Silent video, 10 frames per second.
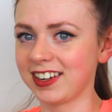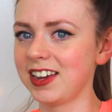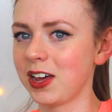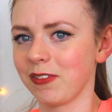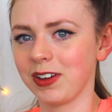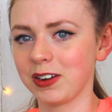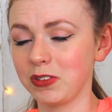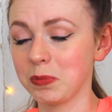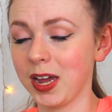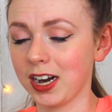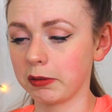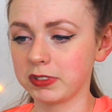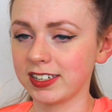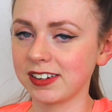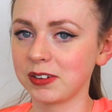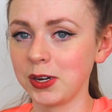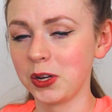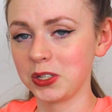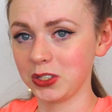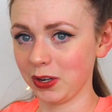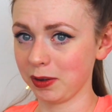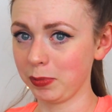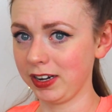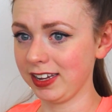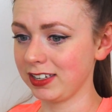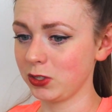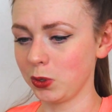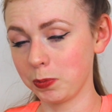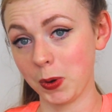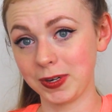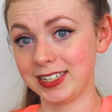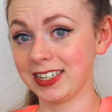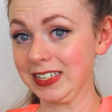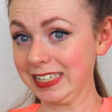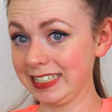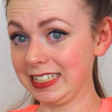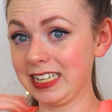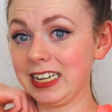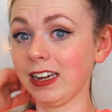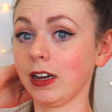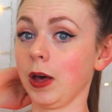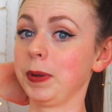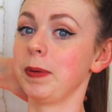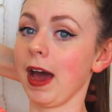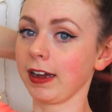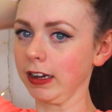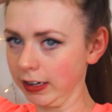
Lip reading: on, I'm gonna put my hair upside down so I can put it into a ponytail easily. I'll be back.